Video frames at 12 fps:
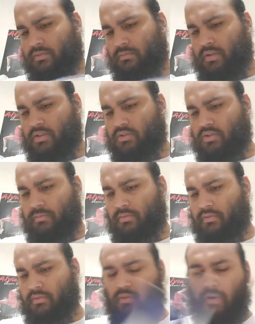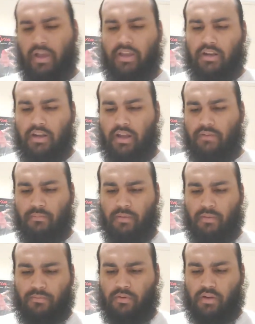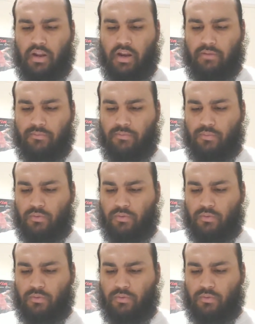Am I tripping? No, 8 and 11. My fault, not 8 and